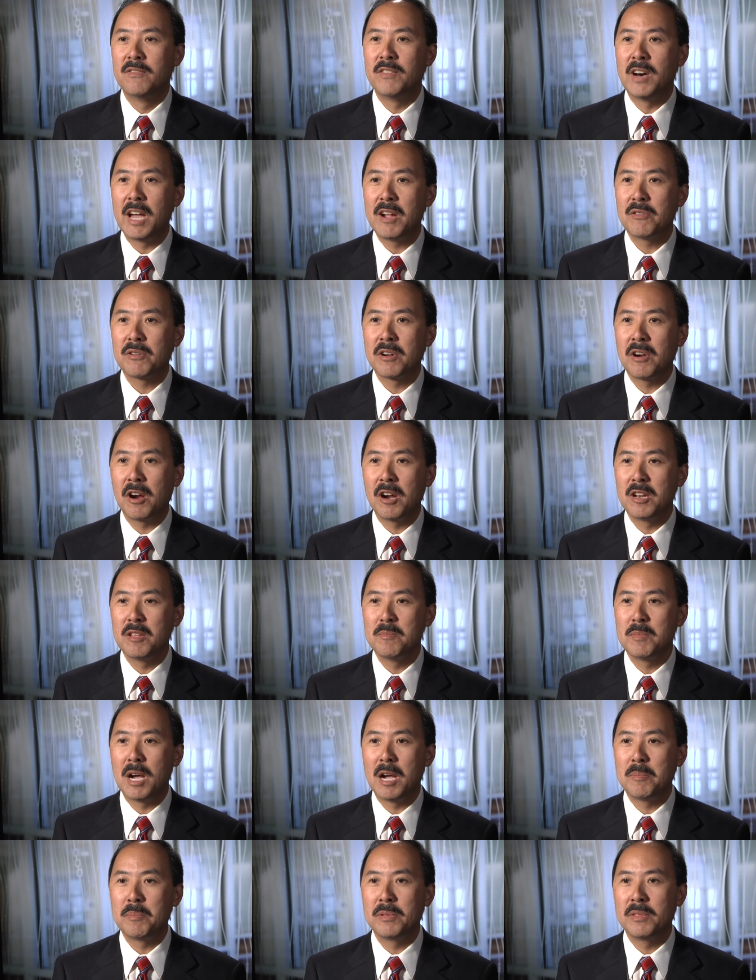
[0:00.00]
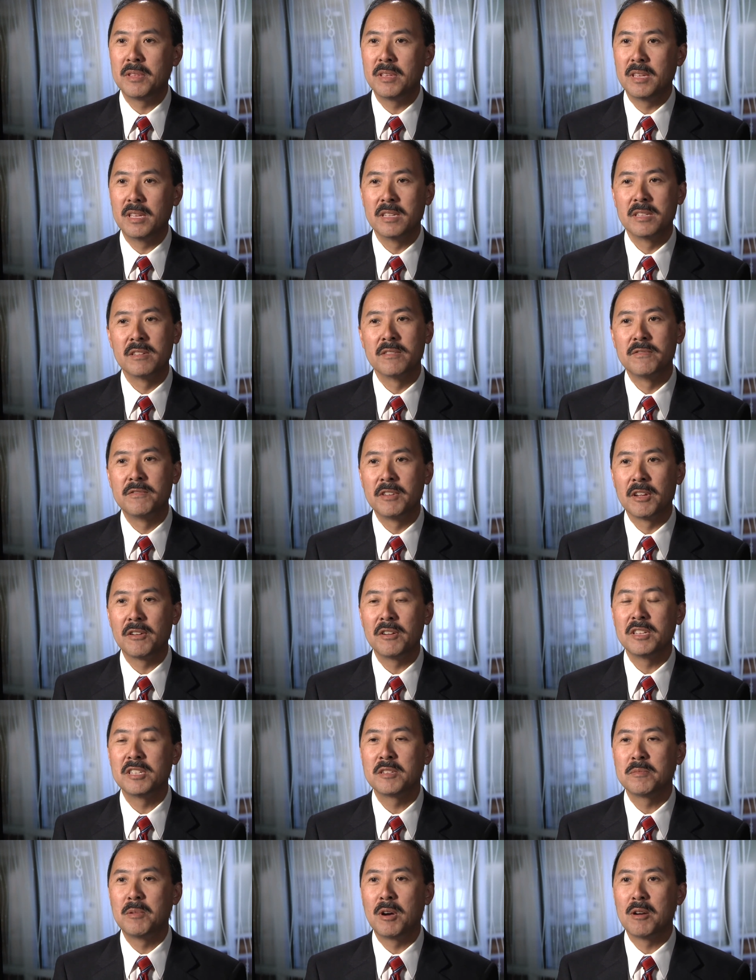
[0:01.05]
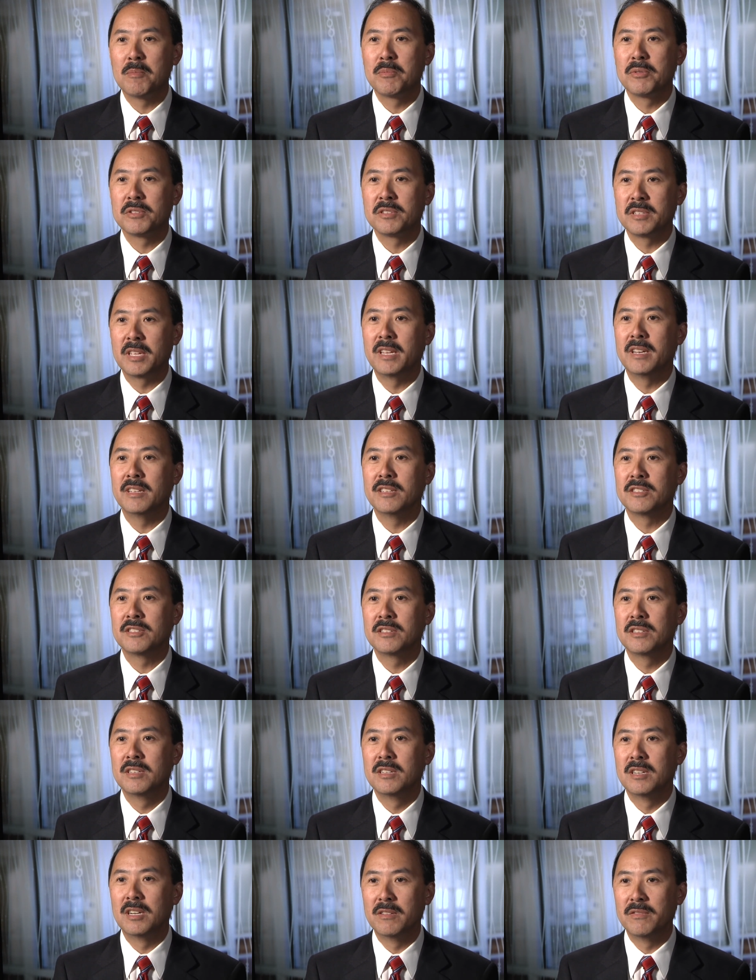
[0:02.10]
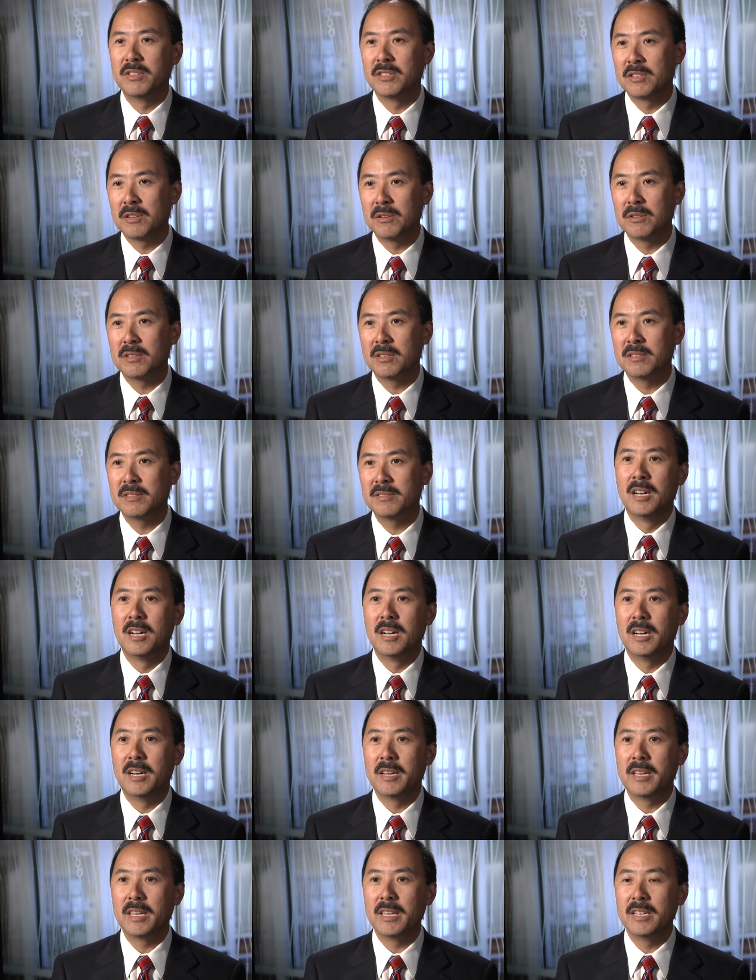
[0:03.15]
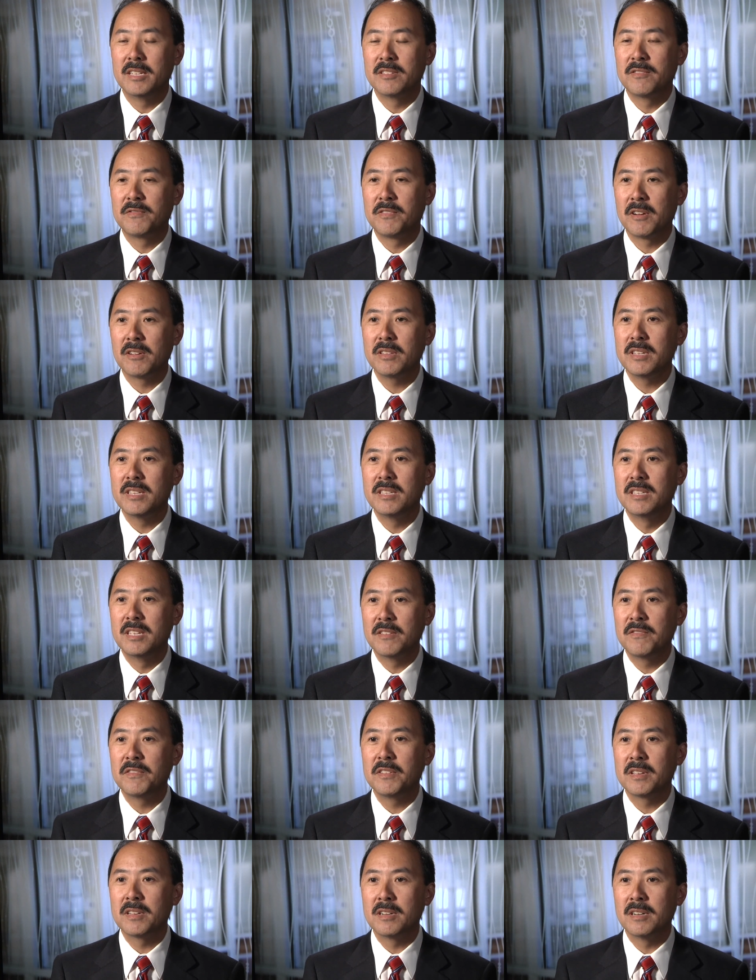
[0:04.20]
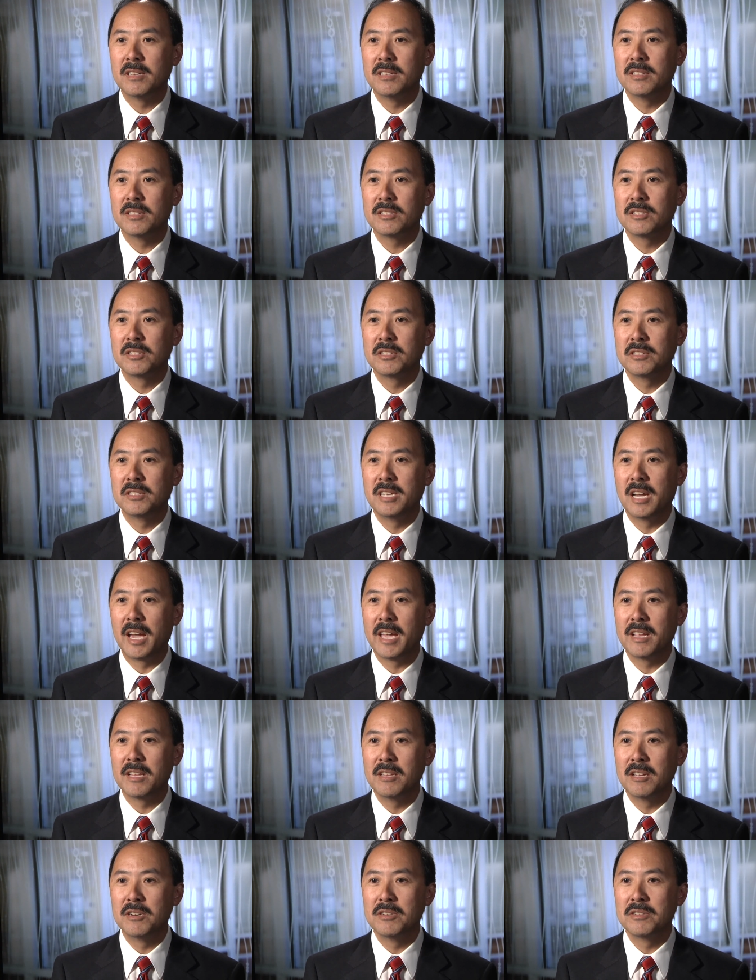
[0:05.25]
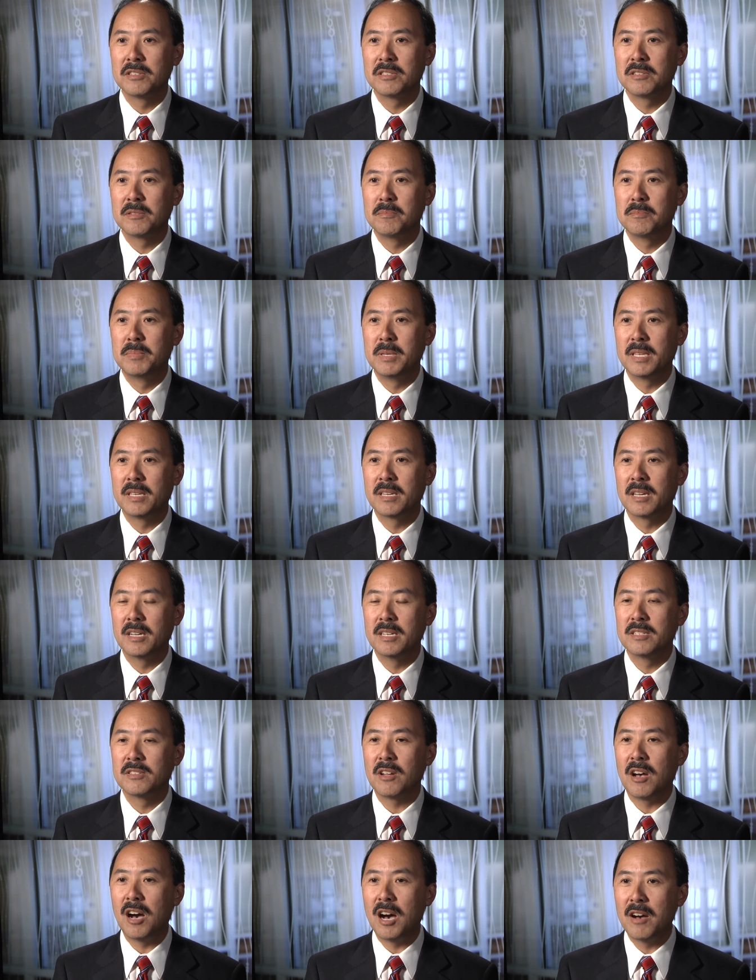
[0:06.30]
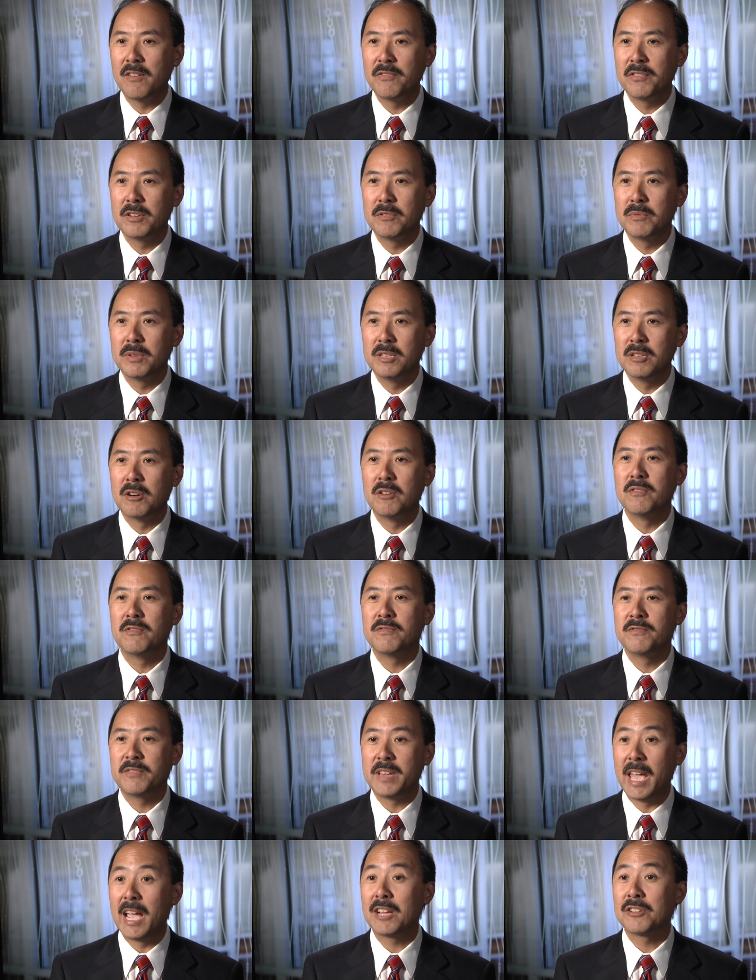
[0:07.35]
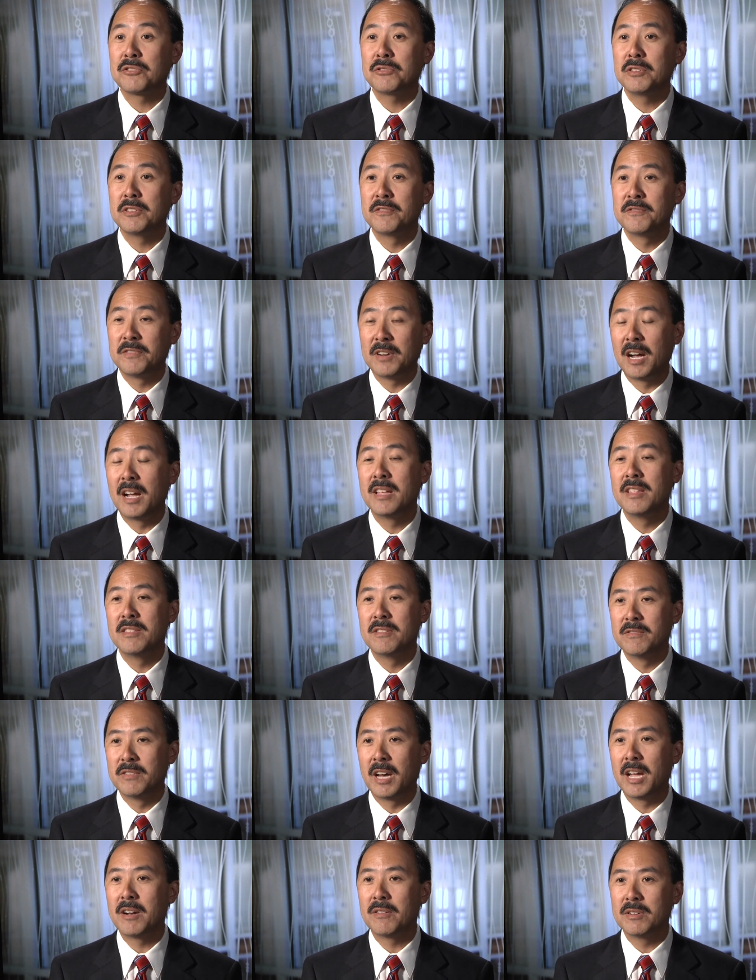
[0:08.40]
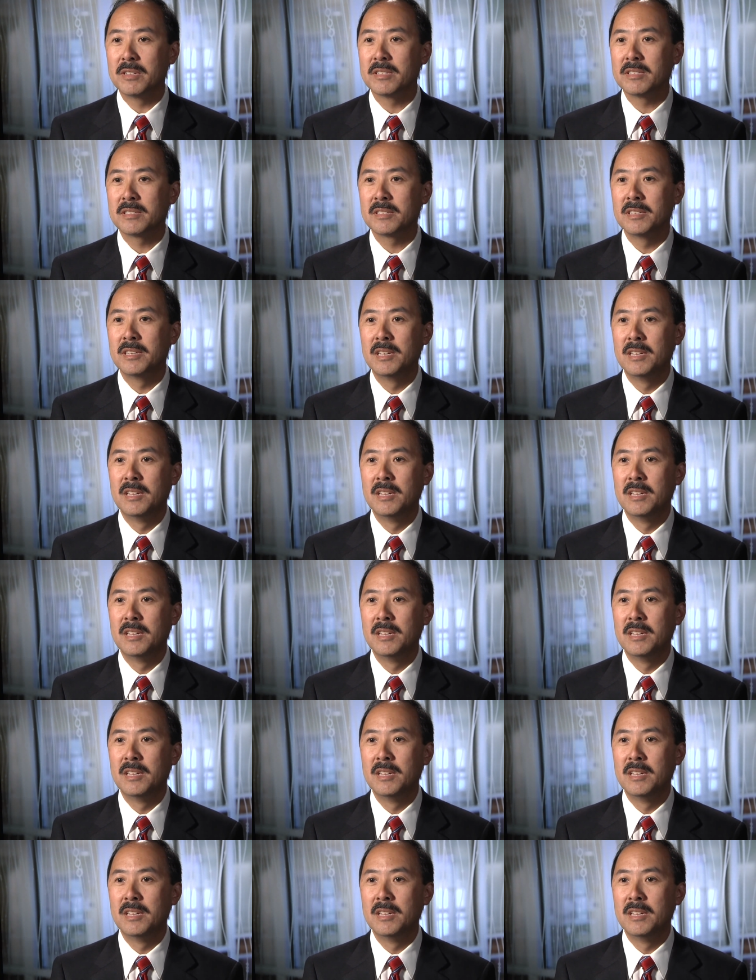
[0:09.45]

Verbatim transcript: viral cardiomyopathy is a very small percentage of the total. Uh, it is fairly difficult to diagnose because often we don't actually find the virus.